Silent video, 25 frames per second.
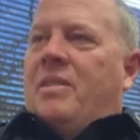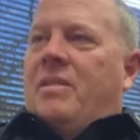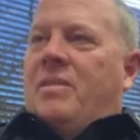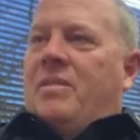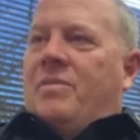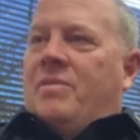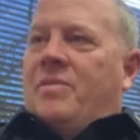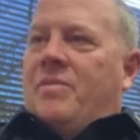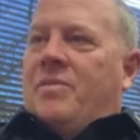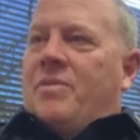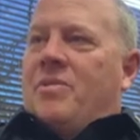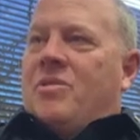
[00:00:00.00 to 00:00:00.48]

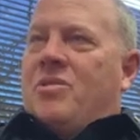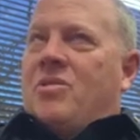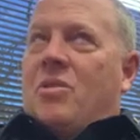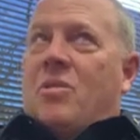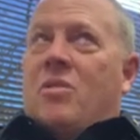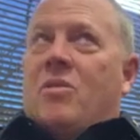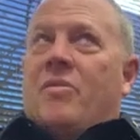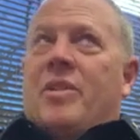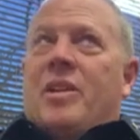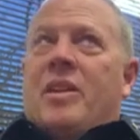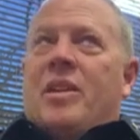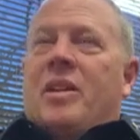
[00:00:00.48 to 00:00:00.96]
of
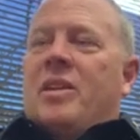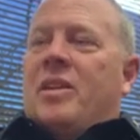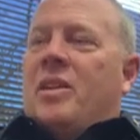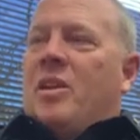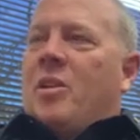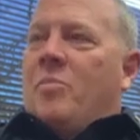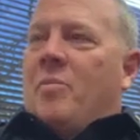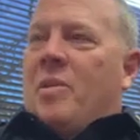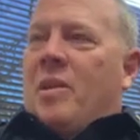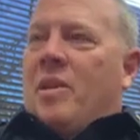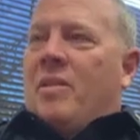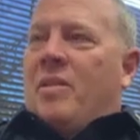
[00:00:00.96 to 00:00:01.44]
serving in the
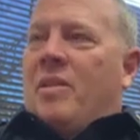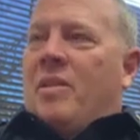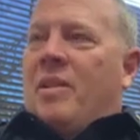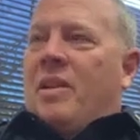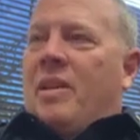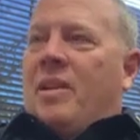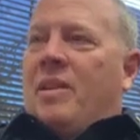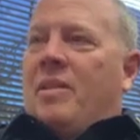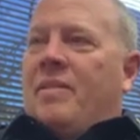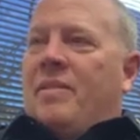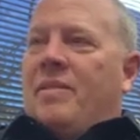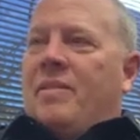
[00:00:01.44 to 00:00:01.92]
community.